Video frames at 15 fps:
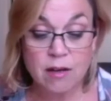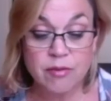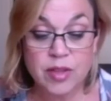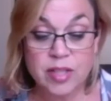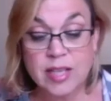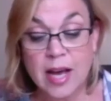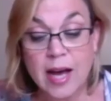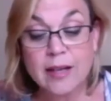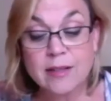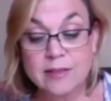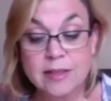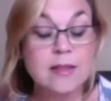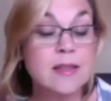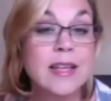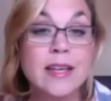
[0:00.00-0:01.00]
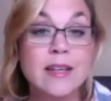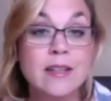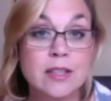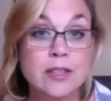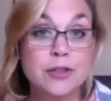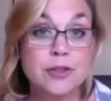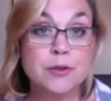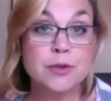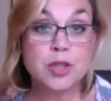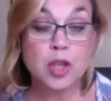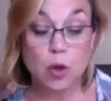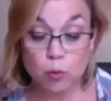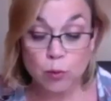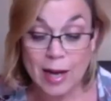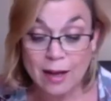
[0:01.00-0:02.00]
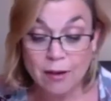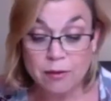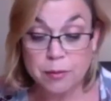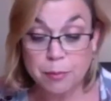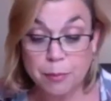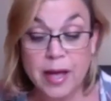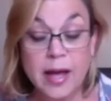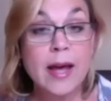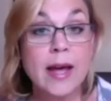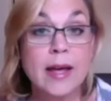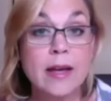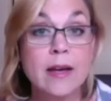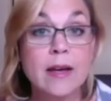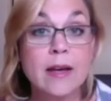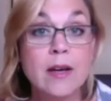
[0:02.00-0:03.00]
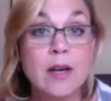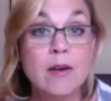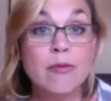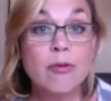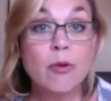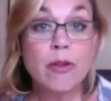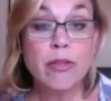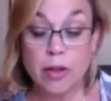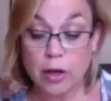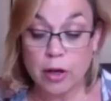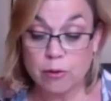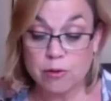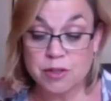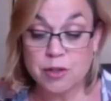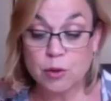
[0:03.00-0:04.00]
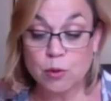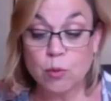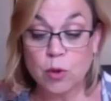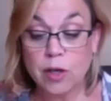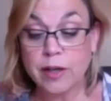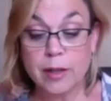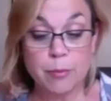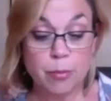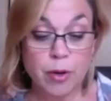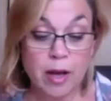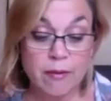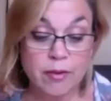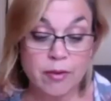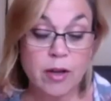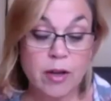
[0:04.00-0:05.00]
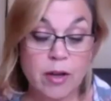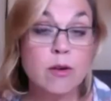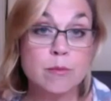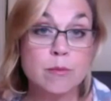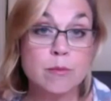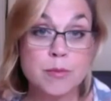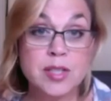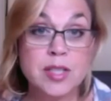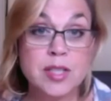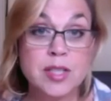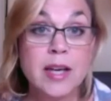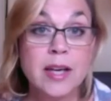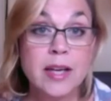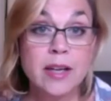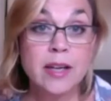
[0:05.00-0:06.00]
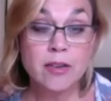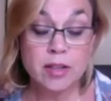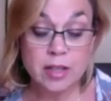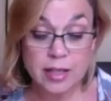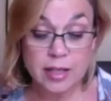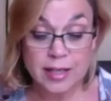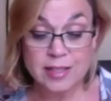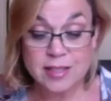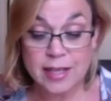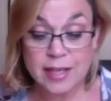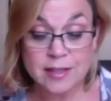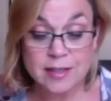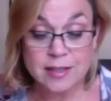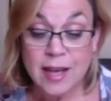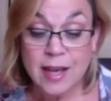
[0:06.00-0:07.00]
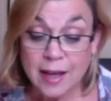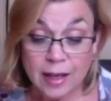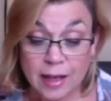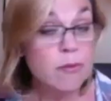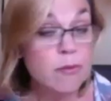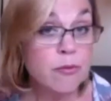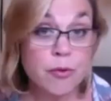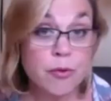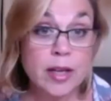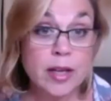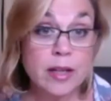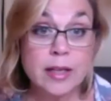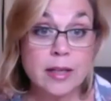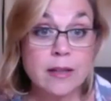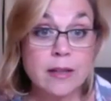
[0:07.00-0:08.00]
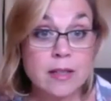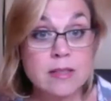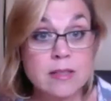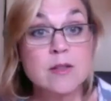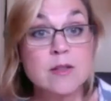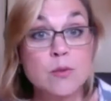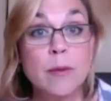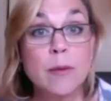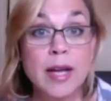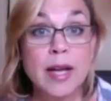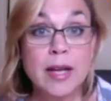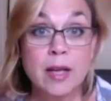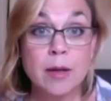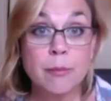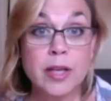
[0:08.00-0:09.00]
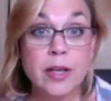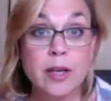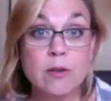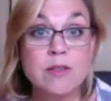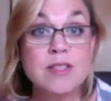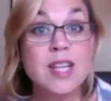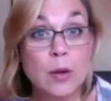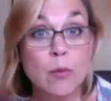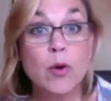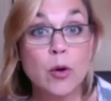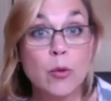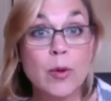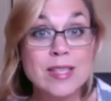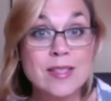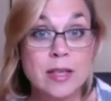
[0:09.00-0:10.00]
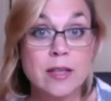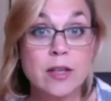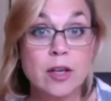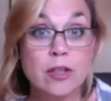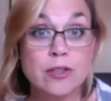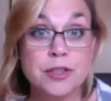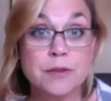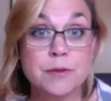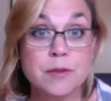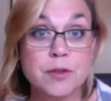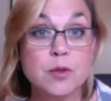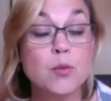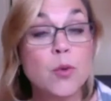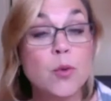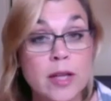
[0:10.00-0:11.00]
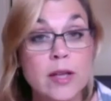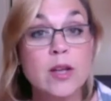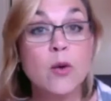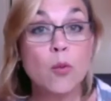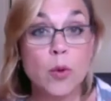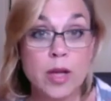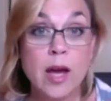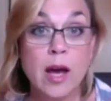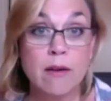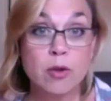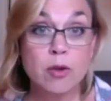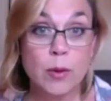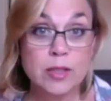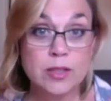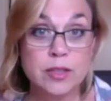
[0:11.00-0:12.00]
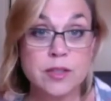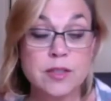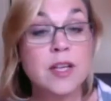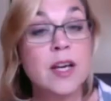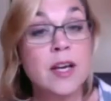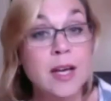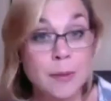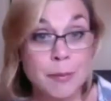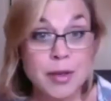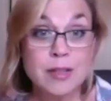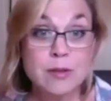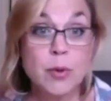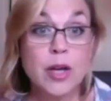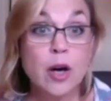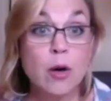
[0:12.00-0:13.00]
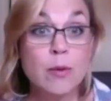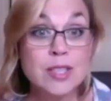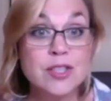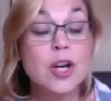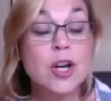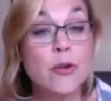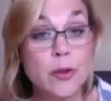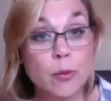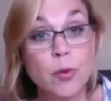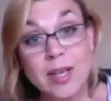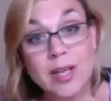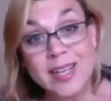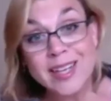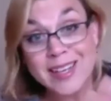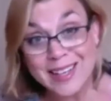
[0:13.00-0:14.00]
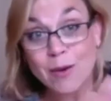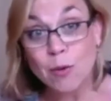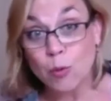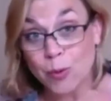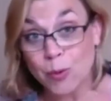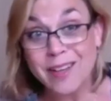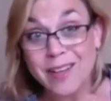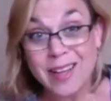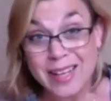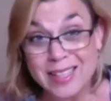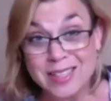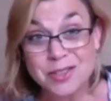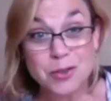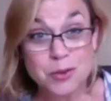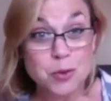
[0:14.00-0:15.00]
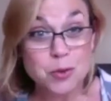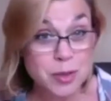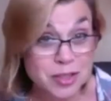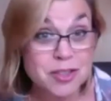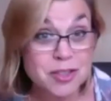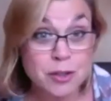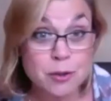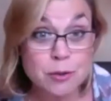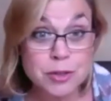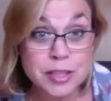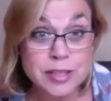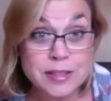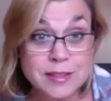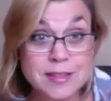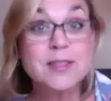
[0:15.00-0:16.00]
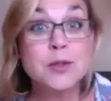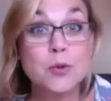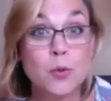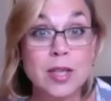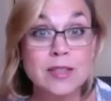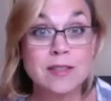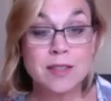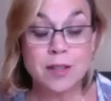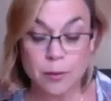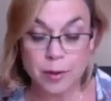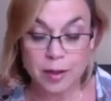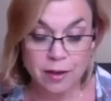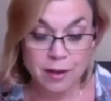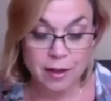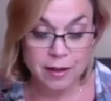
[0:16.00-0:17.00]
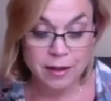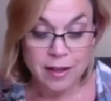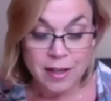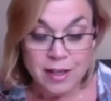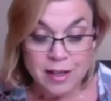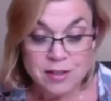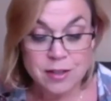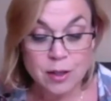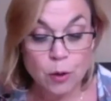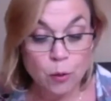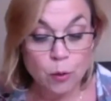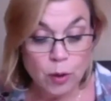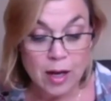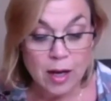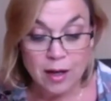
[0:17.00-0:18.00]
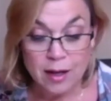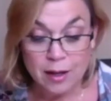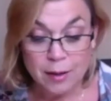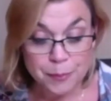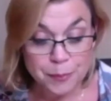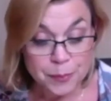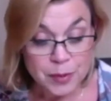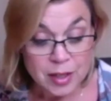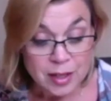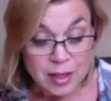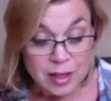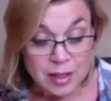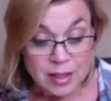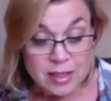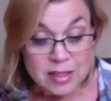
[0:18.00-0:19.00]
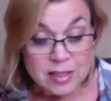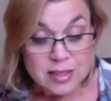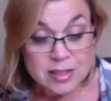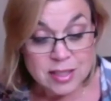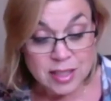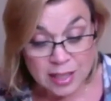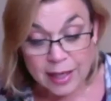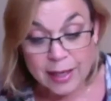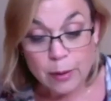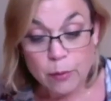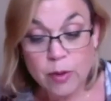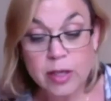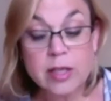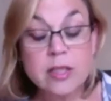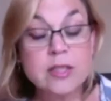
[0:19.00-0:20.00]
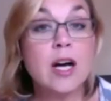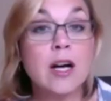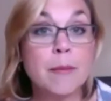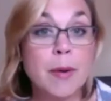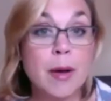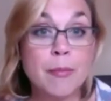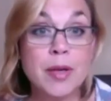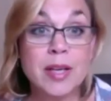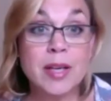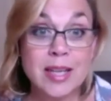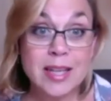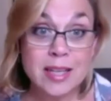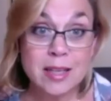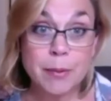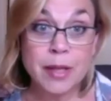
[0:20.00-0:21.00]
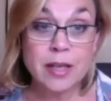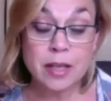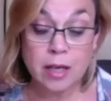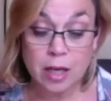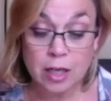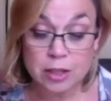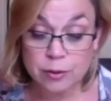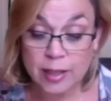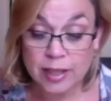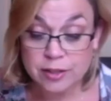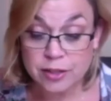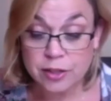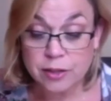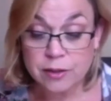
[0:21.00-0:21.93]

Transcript: the tax and legal issues around pay for those who work in private homes here in the United States. And frankly, this is where my company goes and where we send our students when we have questions, because we always know that we're going to get real answers, real solutions to what's going on. So, um, tonight we're going to talk about being an independent contractor,